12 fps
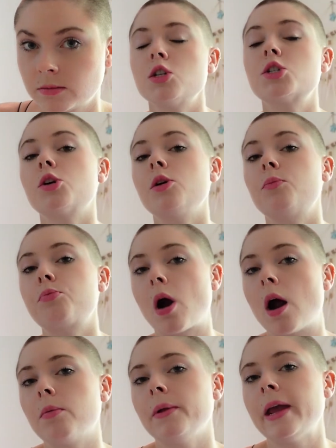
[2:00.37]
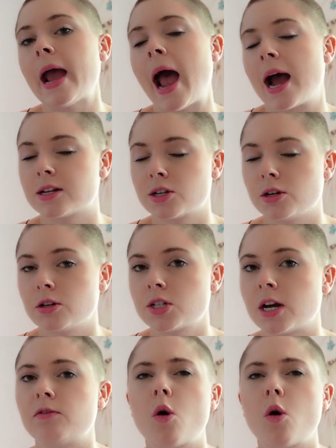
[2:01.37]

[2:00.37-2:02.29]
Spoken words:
So you're probably asking yourself,